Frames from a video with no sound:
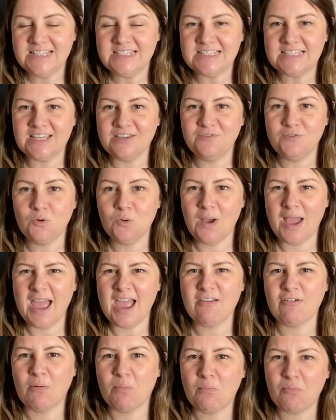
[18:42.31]
To give your
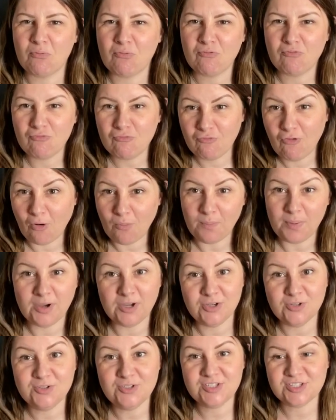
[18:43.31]
hair a proper
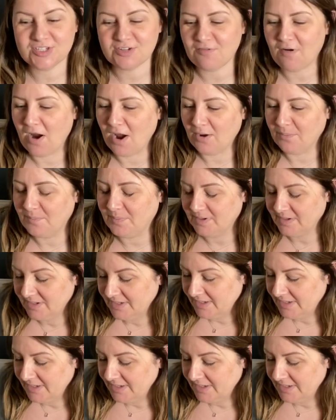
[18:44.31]
good scrub,